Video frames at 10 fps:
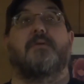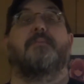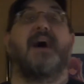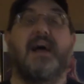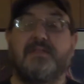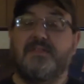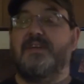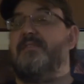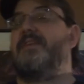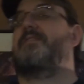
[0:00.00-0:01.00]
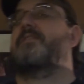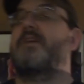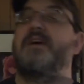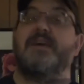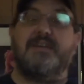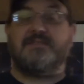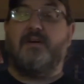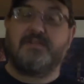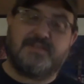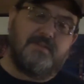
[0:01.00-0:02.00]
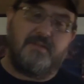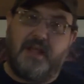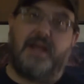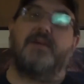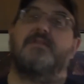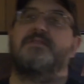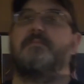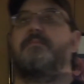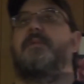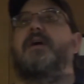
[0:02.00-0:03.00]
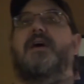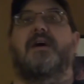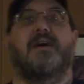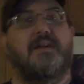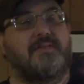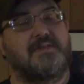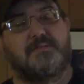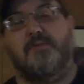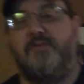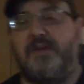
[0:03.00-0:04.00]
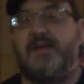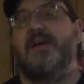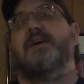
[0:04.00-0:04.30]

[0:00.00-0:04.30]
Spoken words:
but I think that there is also layers in this movie.